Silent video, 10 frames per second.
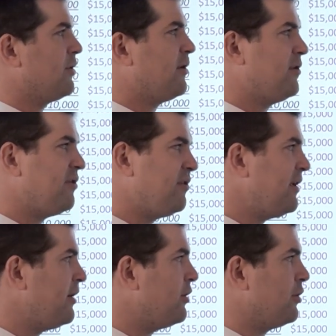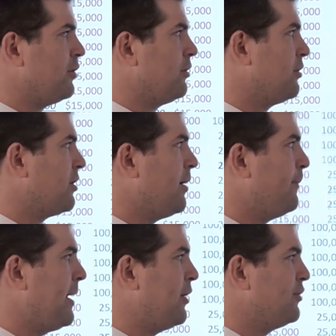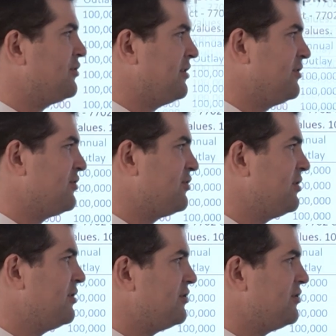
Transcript: Clear comparisons,